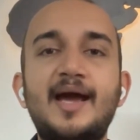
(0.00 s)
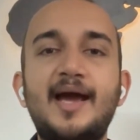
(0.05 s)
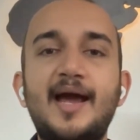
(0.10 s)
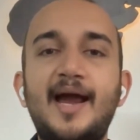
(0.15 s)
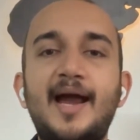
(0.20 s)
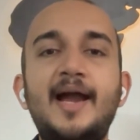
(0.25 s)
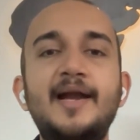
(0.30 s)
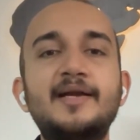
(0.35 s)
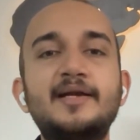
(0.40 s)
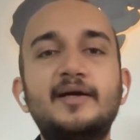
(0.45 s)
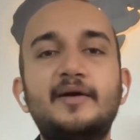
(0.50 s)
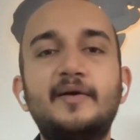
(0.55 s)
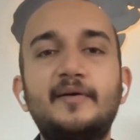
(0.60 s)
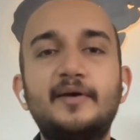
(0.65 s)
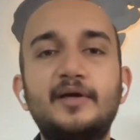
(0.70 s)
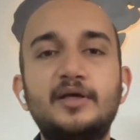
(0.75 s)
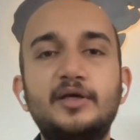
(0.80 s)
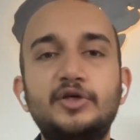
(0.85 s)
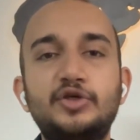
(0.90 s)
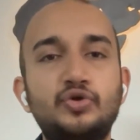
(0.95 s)
And
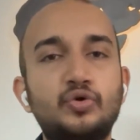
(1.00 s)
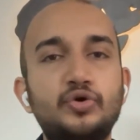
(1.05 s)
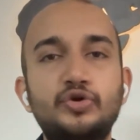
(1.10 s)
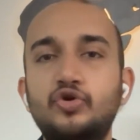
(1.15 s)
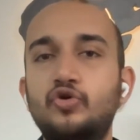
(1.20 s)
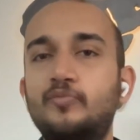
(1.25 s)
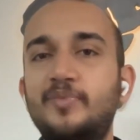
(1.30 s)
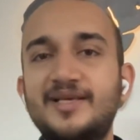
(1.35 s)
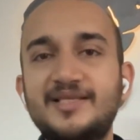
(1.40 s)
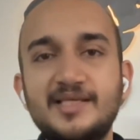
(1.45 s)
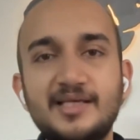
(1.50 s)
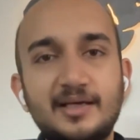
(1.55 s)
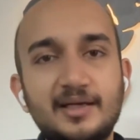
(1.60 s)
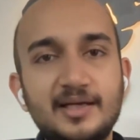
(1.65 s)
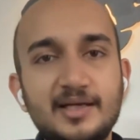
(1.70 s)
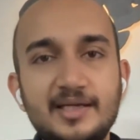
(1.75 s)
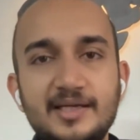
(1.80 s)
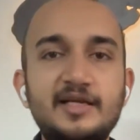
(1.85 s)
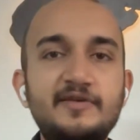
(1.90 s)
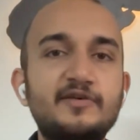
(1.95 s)
you
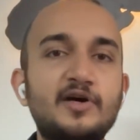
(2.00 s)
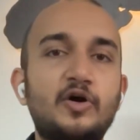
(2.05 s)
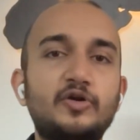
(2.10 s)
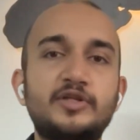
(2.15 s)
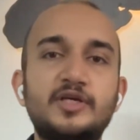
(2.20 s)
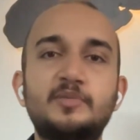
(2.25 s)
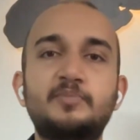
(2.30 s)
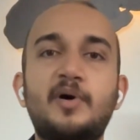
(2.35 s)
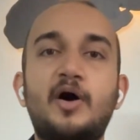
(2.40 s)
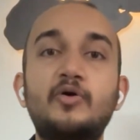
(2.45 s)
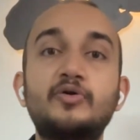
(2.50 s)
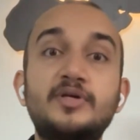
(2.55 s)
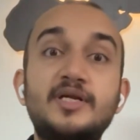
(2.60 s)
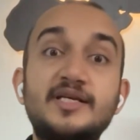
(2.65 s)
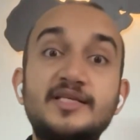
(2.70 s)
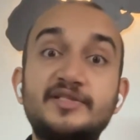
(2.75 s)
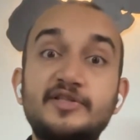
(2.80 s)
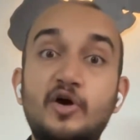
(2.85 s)
basically leave out these bounties.